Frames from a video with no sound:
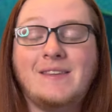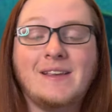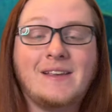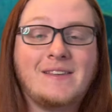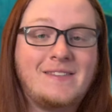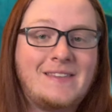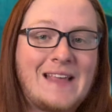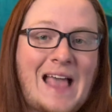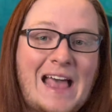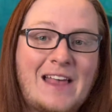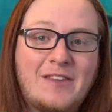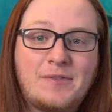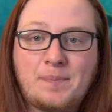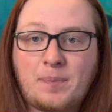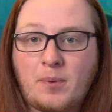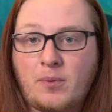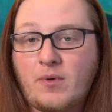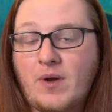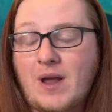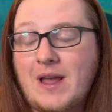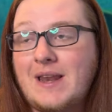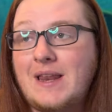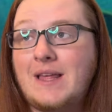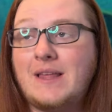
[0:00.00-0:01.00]

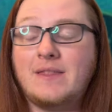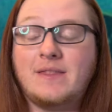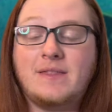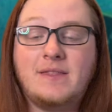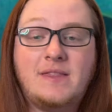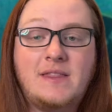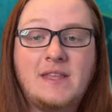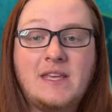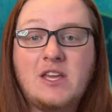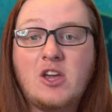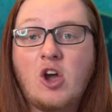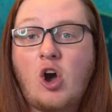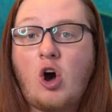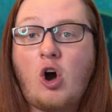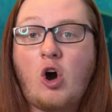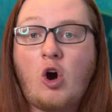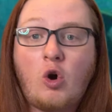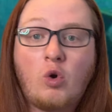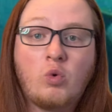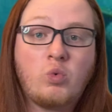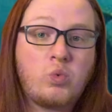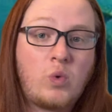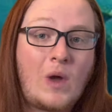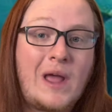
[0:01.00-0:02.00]
exacerbating the
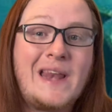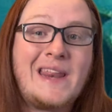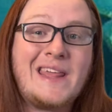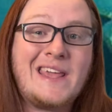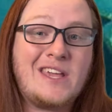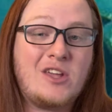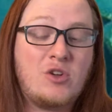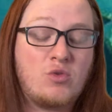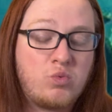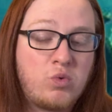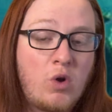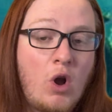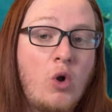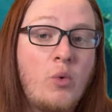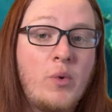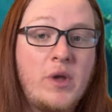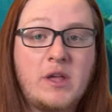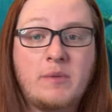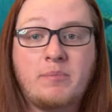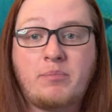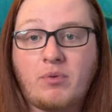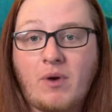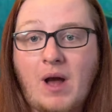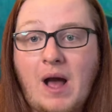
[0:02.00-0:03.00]
already
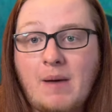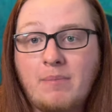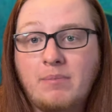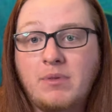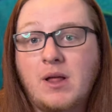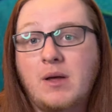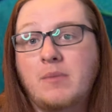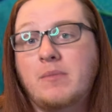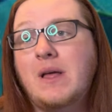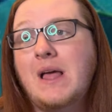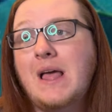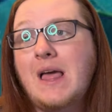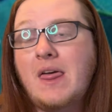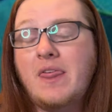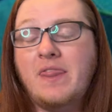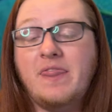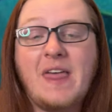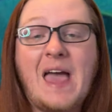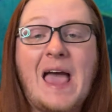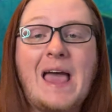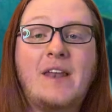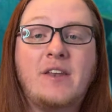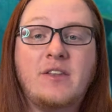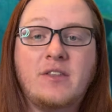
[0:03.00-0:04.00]
growing problem
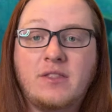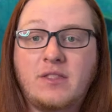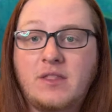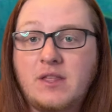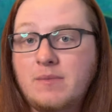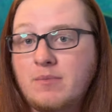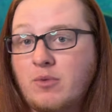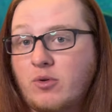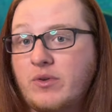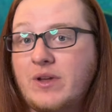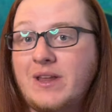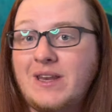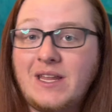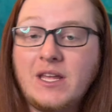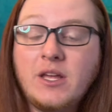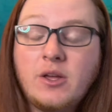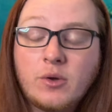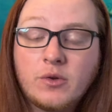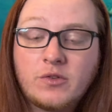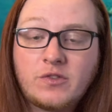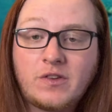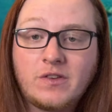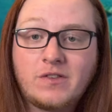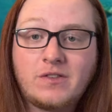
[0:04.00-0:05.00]
that the marine
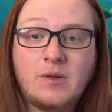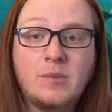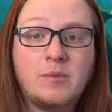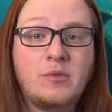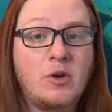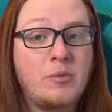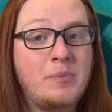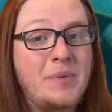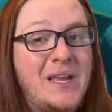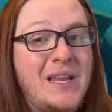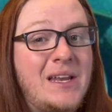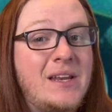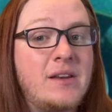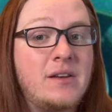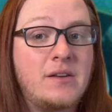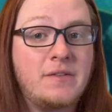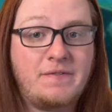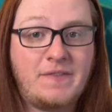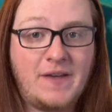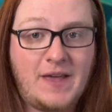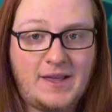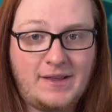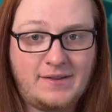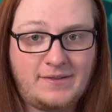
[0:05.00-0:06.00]
ecosystems are beginning to
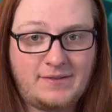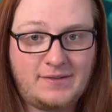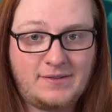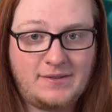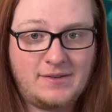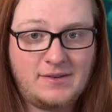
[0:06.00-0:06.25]
face.